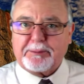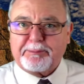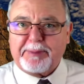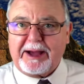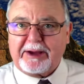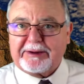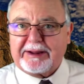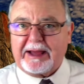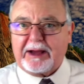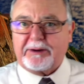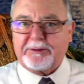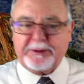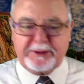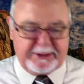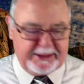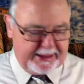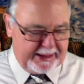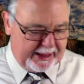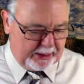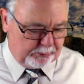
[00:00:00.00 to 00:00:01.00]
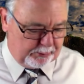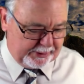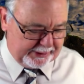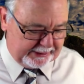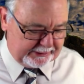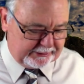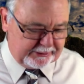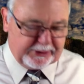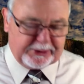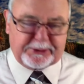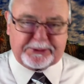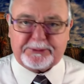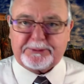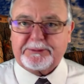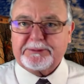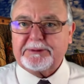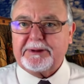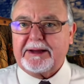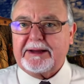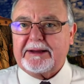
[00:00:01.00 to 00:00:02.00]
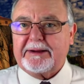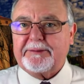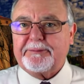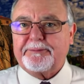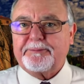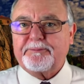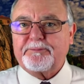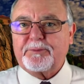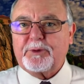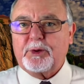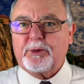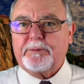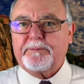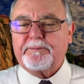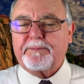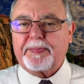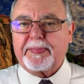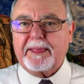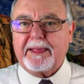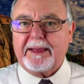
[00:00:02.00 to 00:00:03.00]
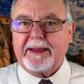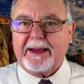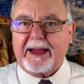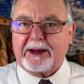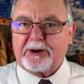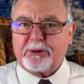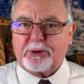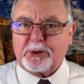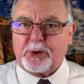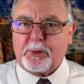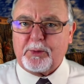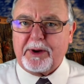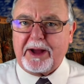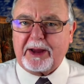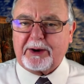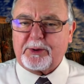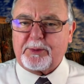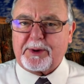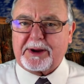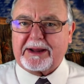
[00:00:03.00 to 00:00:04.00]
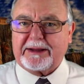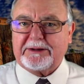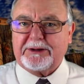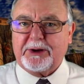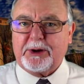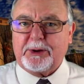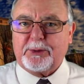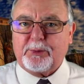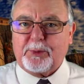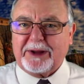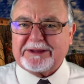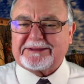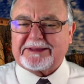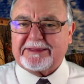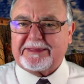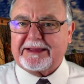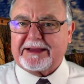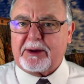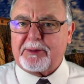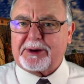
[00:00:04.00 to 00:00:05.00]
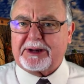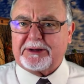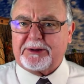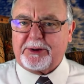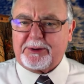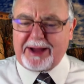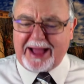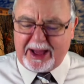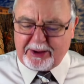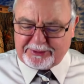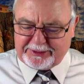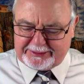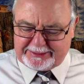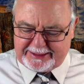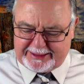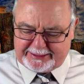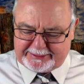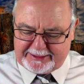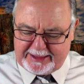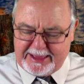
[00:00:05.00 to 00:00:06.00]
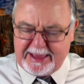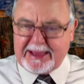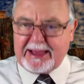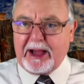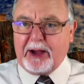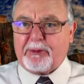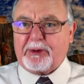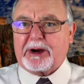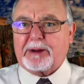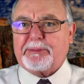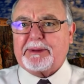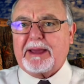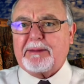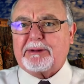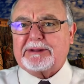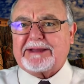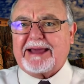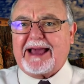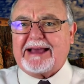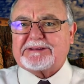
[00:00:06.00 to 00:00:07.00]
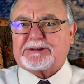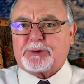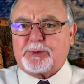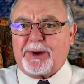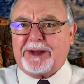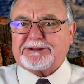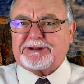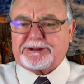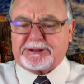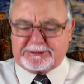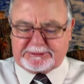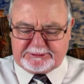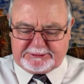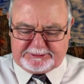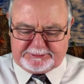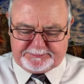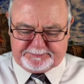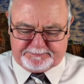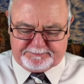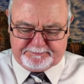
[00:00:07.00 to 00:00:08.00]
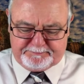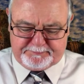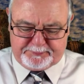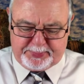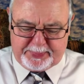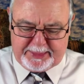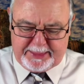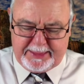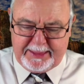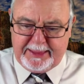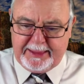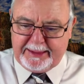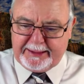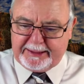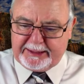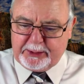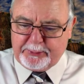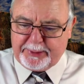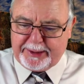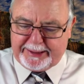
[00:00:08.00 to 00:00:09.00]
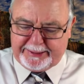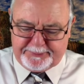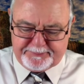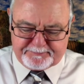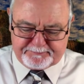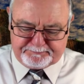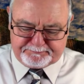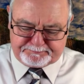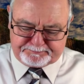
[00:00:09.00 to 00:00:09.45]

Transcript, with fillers: about how, I want to know, uh, I don't know, I don't want to know what to think. I want to know how to think. I want to be able to ask questions. Anyway,